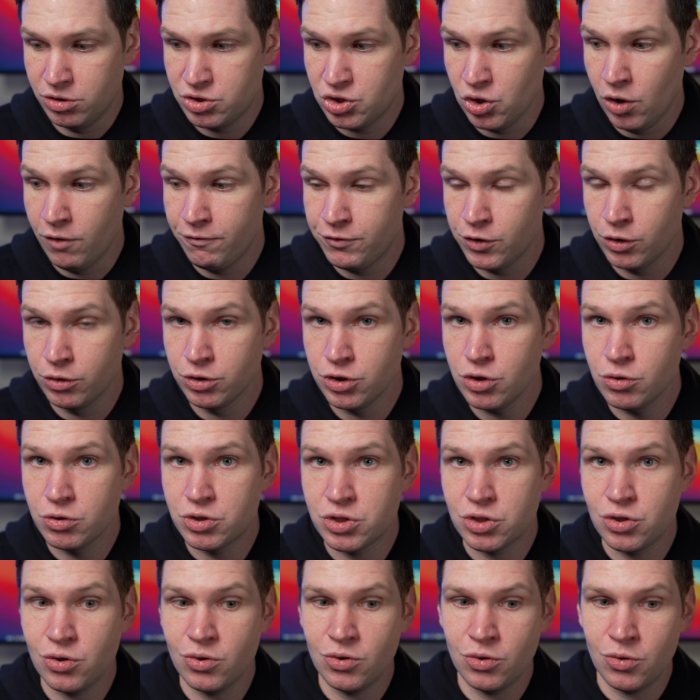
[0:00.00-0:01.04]
So if you're
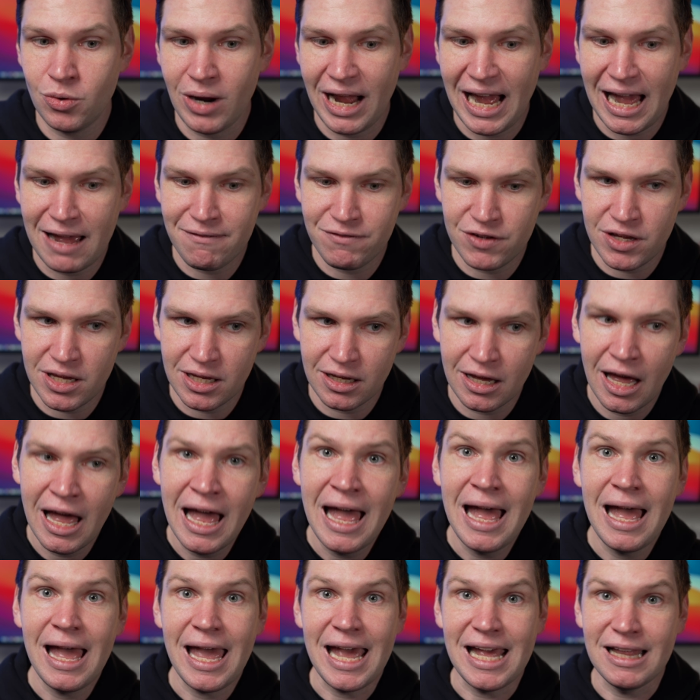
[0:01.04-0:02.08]
used to having
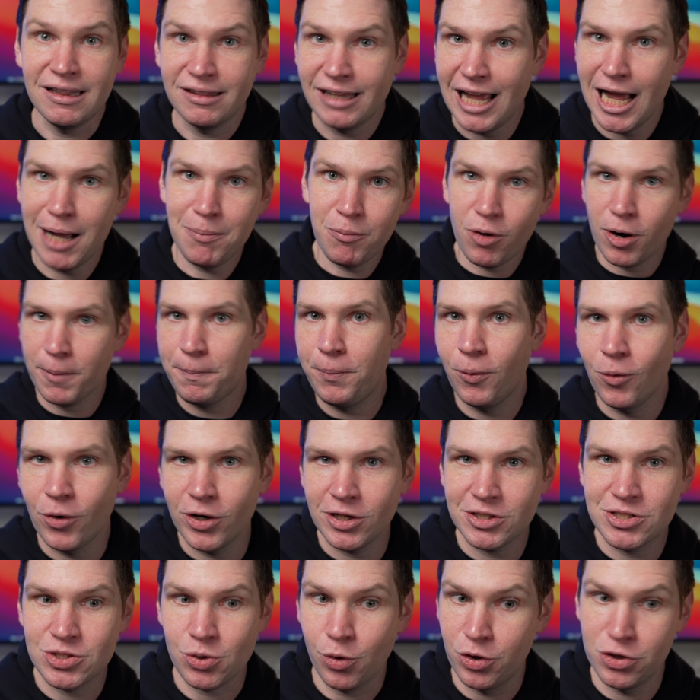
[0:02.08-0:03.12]
a lot more
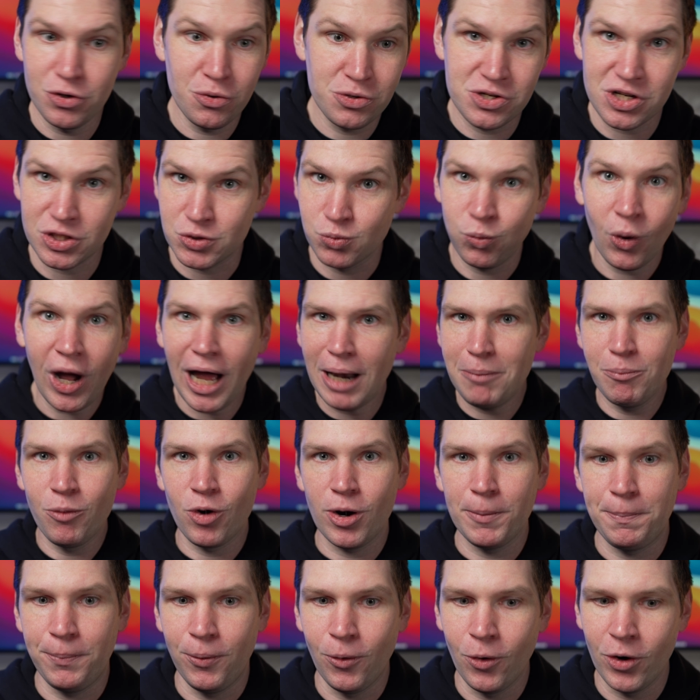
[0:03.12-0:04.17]
ports or you just want
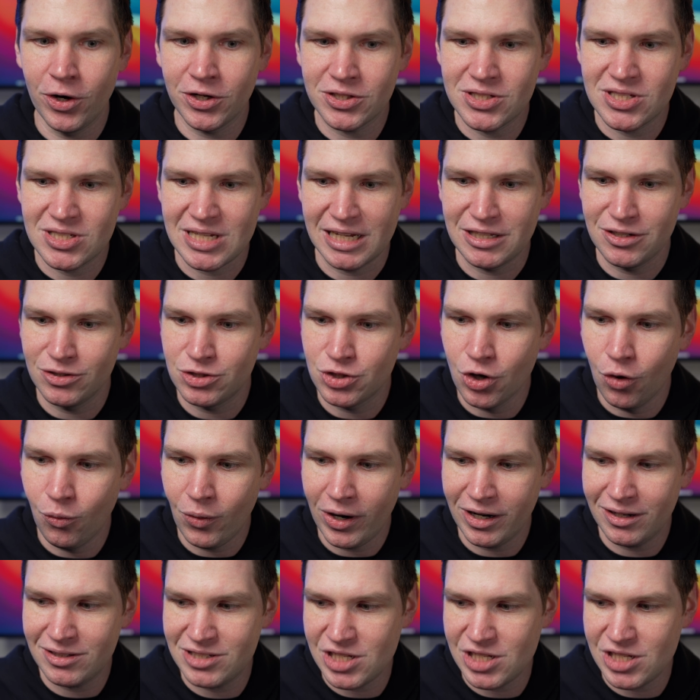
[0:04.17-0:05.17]
more ports and you don't want to